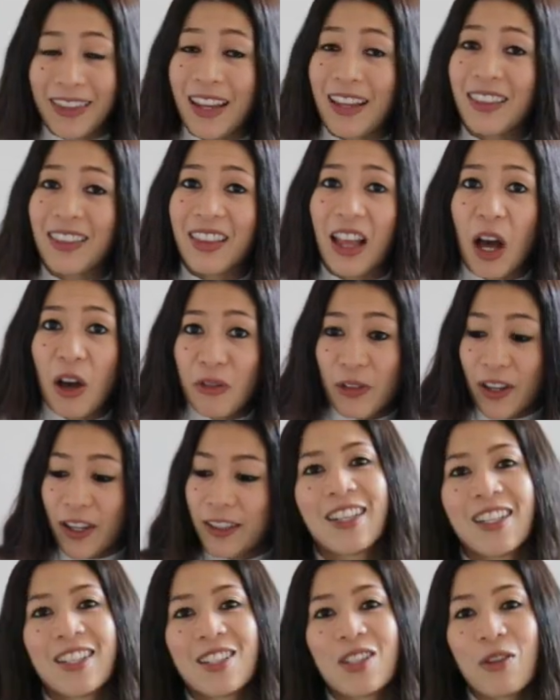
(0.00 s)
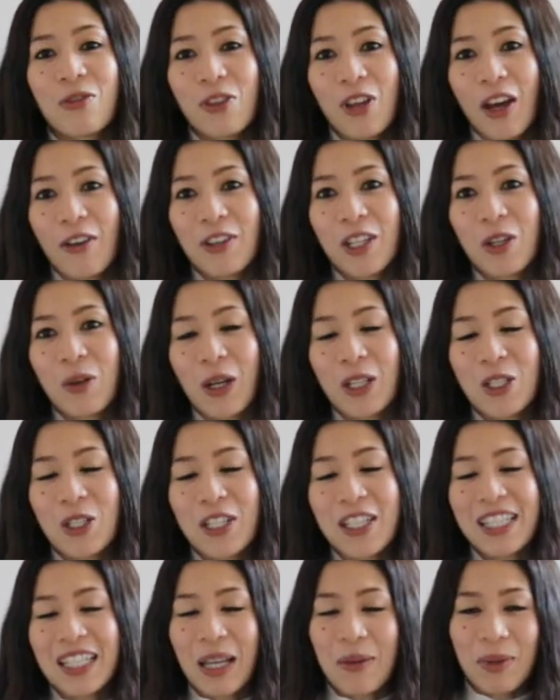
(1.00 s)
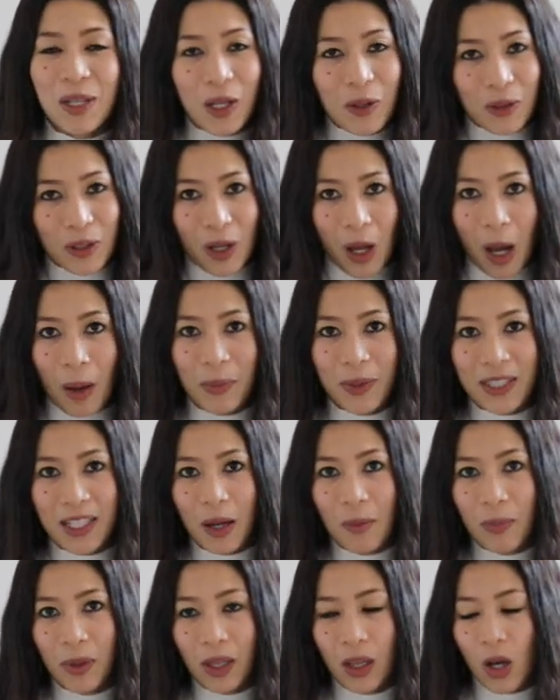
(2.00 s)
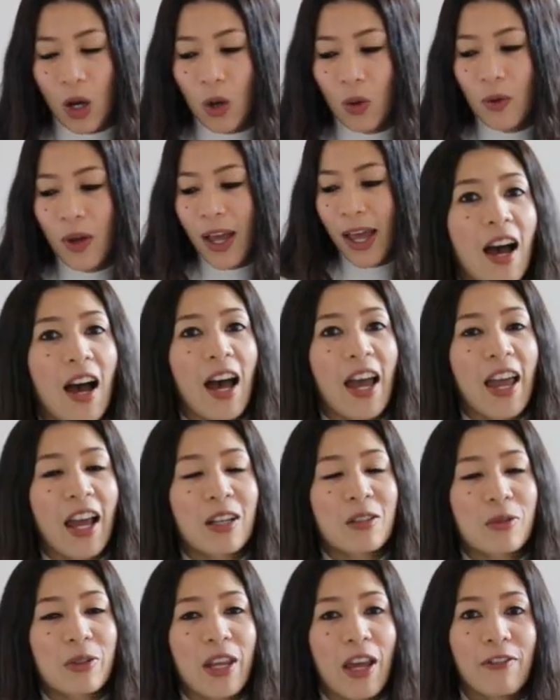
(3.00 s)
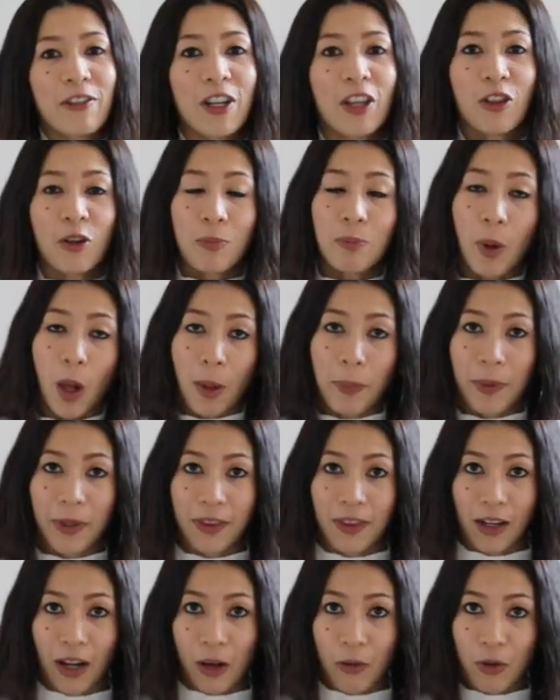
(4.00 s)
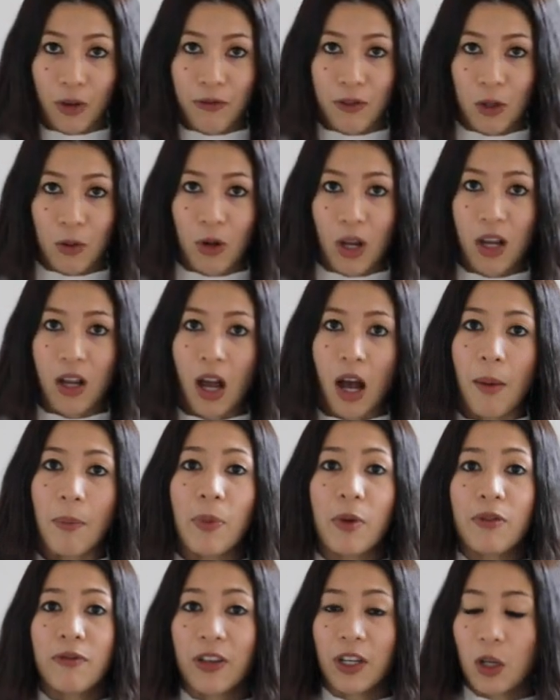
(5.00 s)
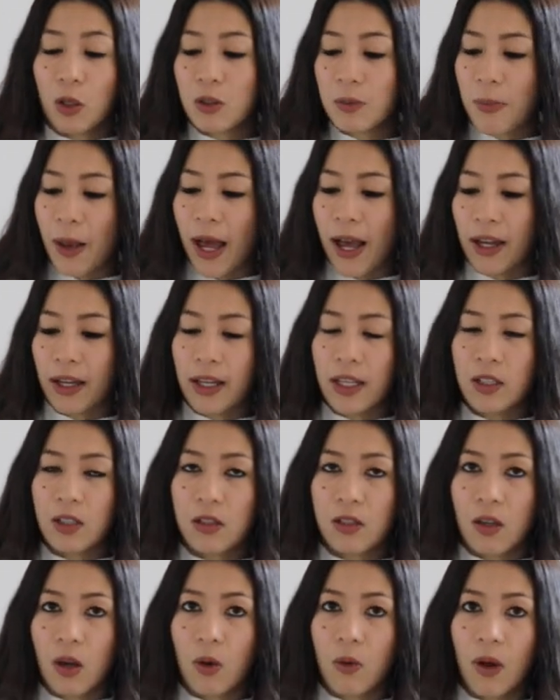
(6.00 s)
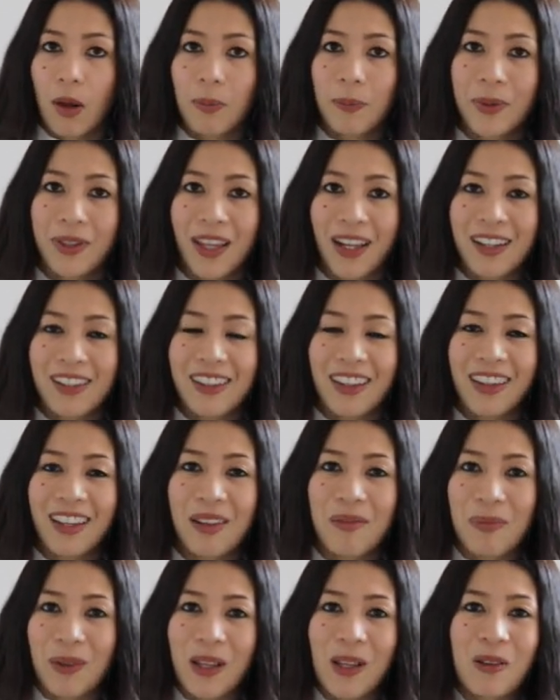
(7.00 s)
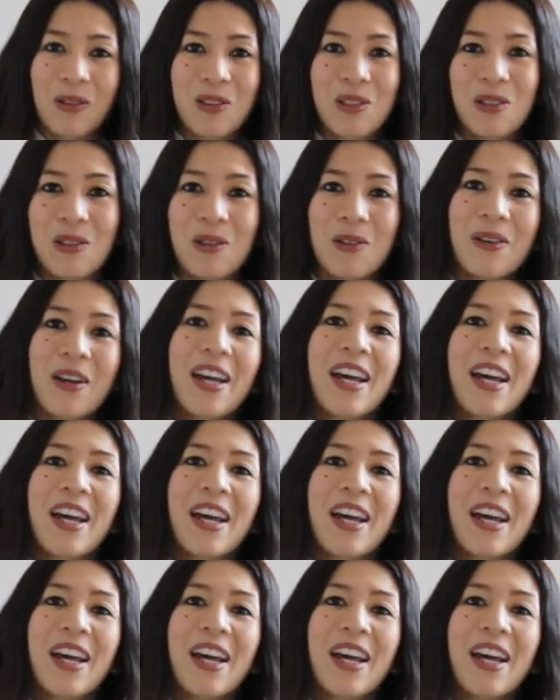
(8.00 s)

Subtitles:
They love it. So if you have any questions, let me know in the comment down below. I actually have another ball pit that I reviewed a couple videos back, and so I'll put that in the link below too.